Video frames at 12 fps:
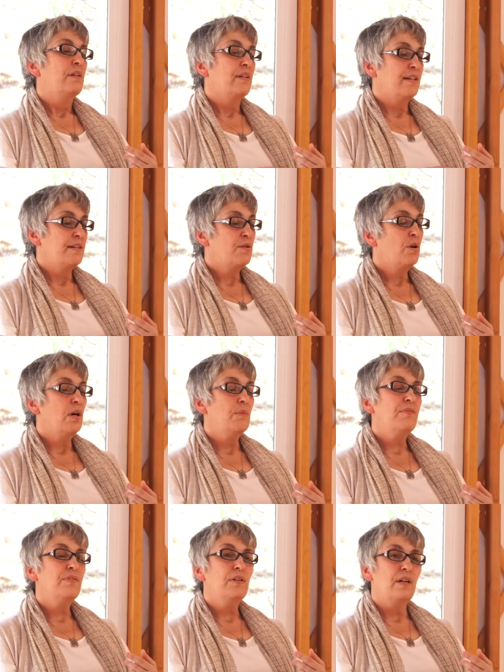that is
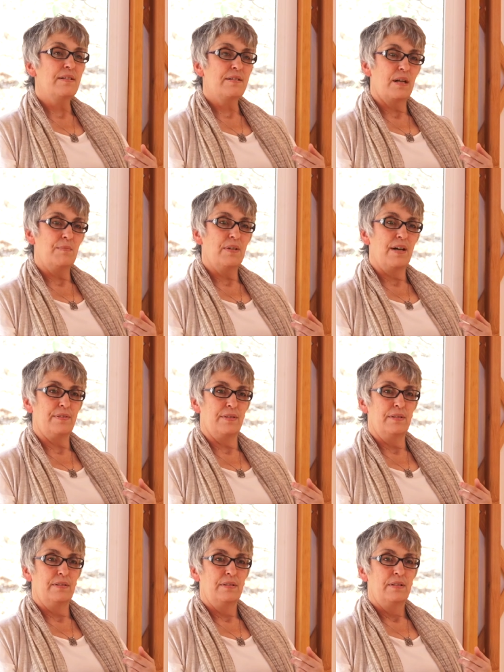harmful on some
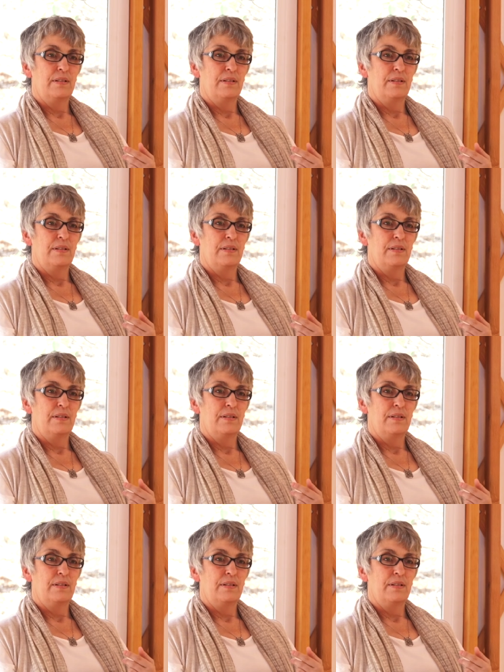level